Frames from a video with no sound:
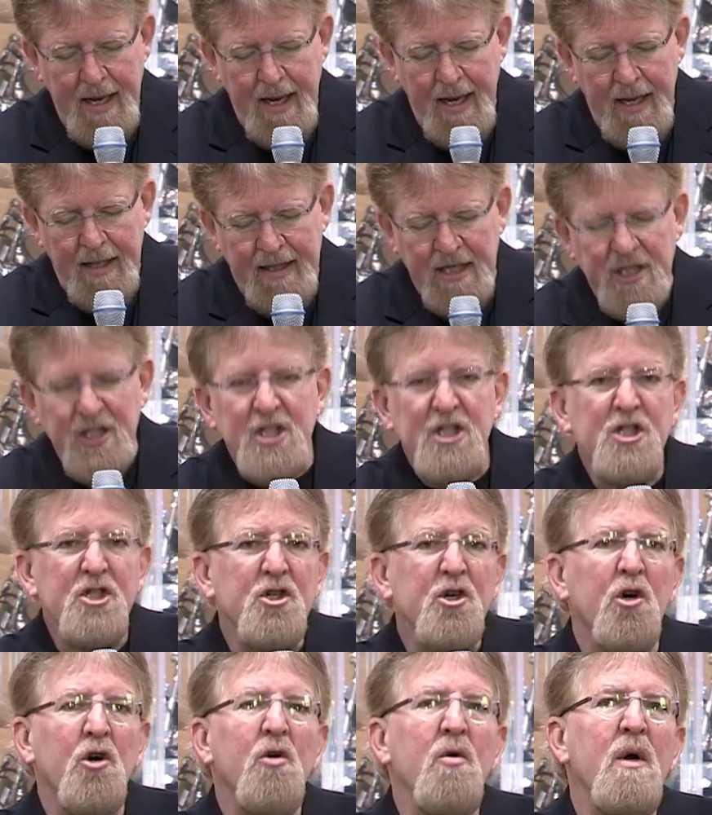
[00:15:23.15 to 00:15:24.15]
This is
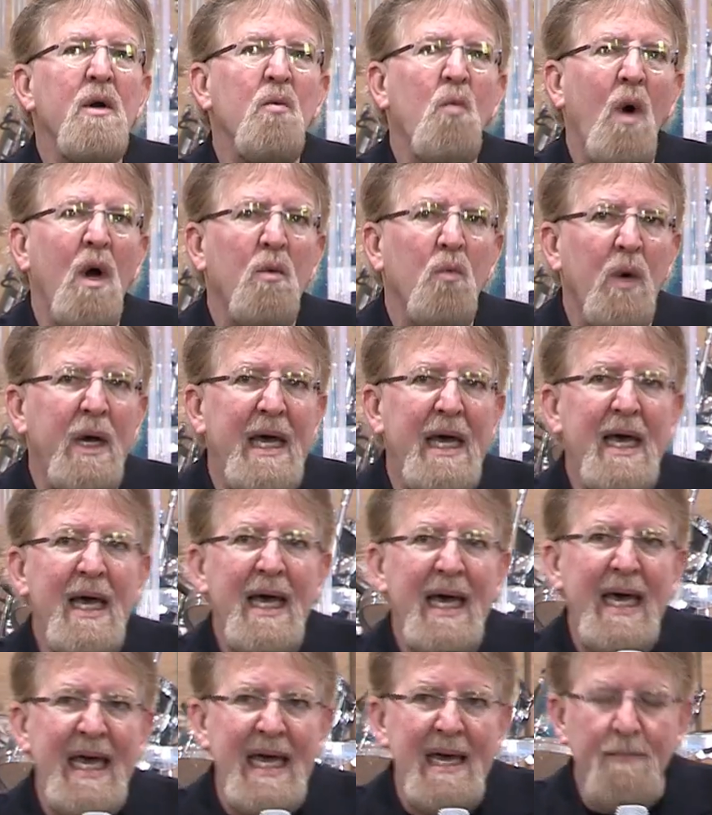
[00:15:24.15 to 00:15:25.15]
true in what we
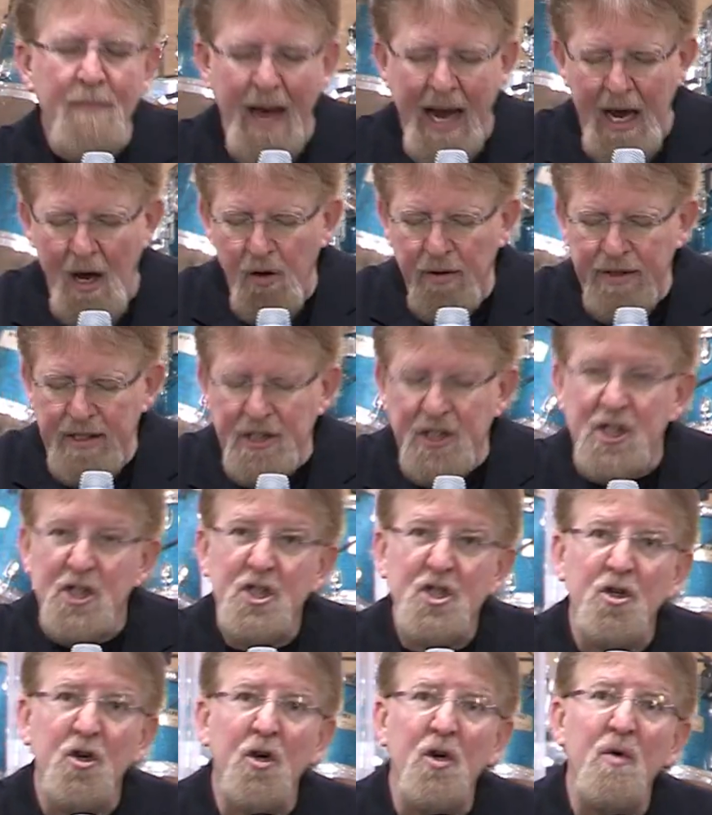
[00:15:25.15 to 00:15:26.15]
email. This is
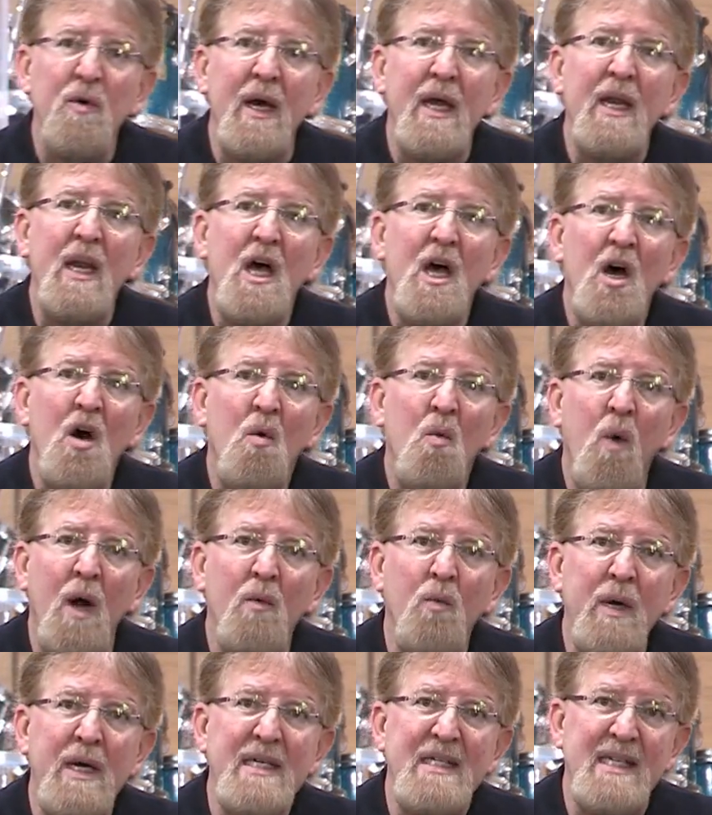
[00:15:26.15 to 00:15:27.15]
true in what
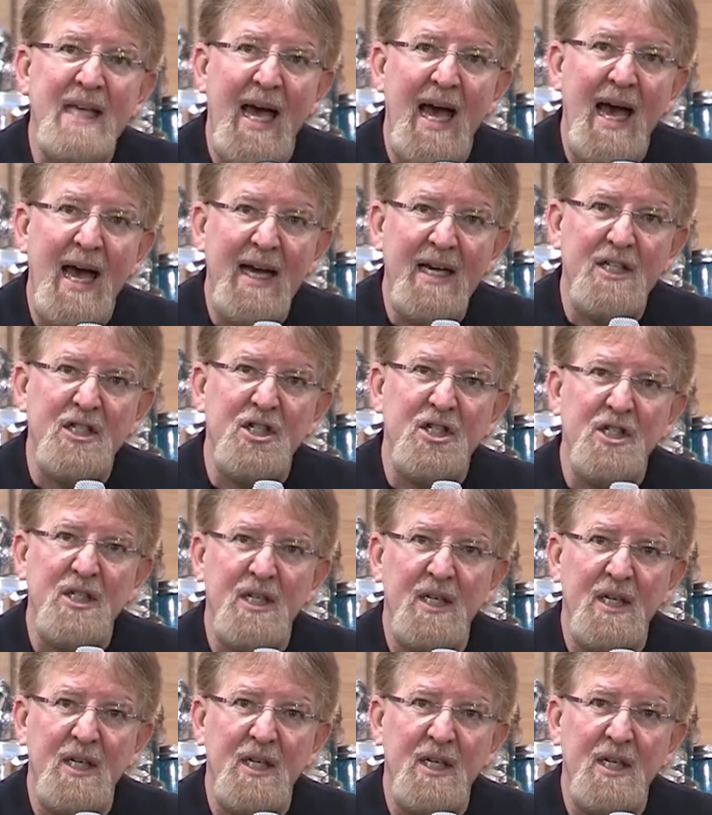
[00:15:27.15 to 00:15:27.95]
we text.